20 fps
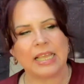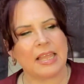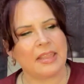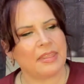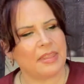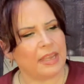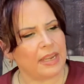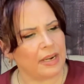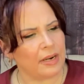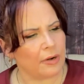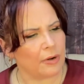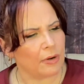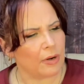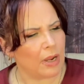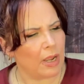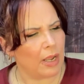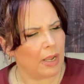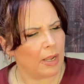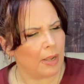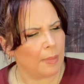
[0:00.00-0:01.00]
their
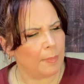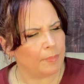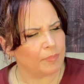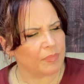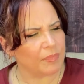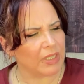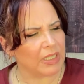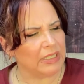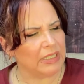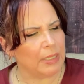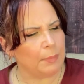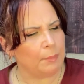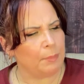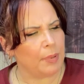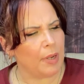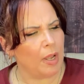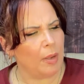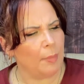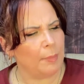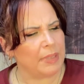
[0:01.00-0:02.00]
lip
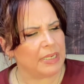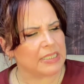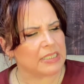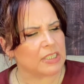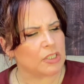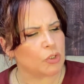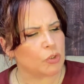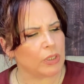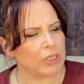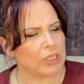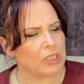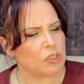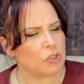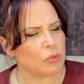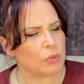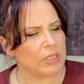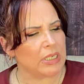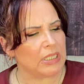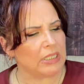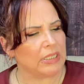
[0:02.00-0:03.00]
balm. It's a trick and
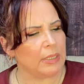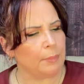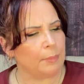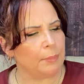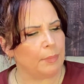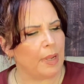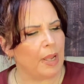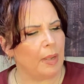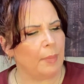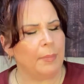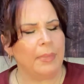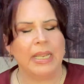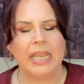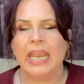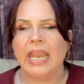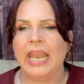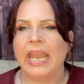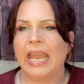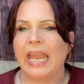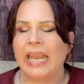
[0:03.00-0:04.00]
treat lip balm,
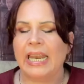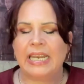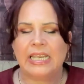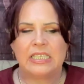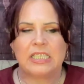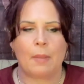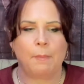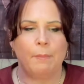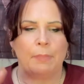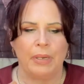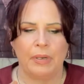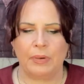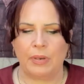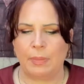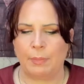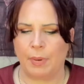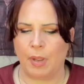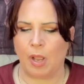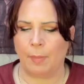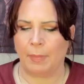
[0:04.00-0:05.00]
and it's berry
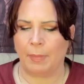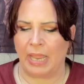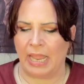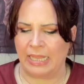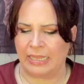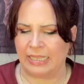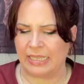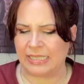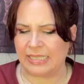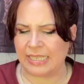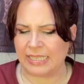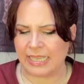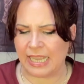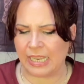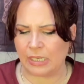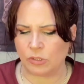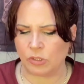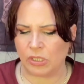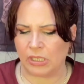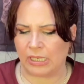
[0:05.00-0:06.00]
balm. And this has
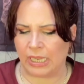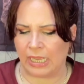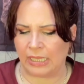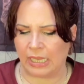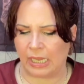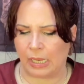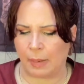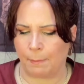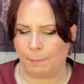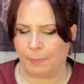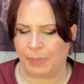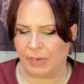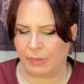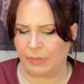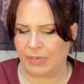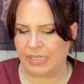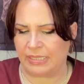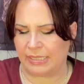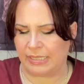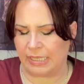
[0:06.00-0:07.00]
actually got like a
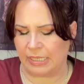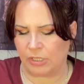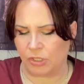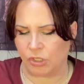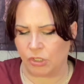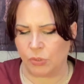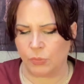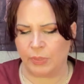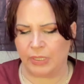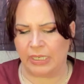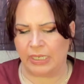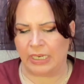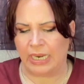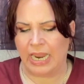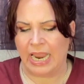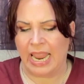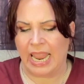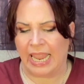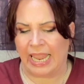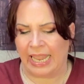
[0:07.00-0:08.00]
berry tint to it,
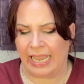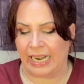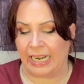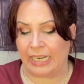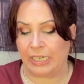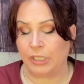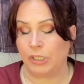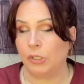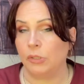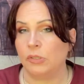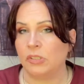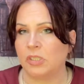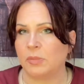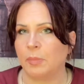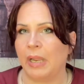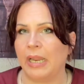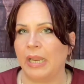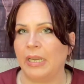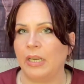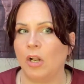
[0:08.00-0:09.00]
and I used
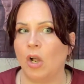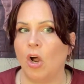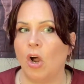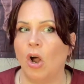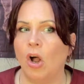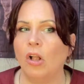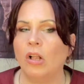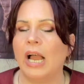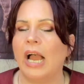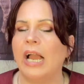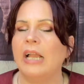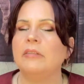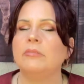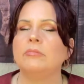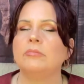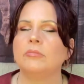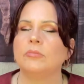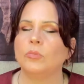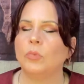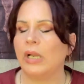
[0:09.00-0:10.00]
mine all,
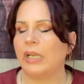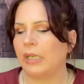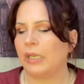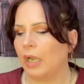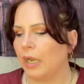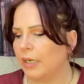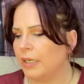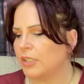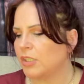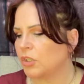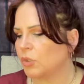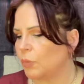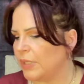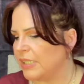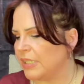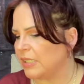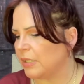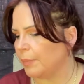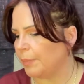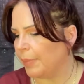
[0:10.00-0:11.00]
I kind of
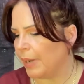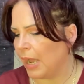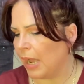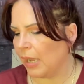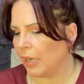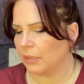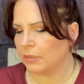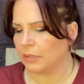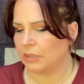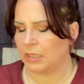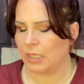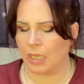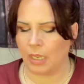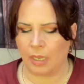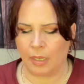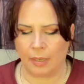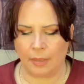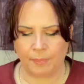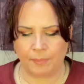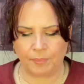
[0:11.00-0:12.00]
squeezed
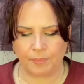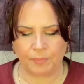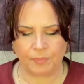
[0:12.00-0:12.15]
the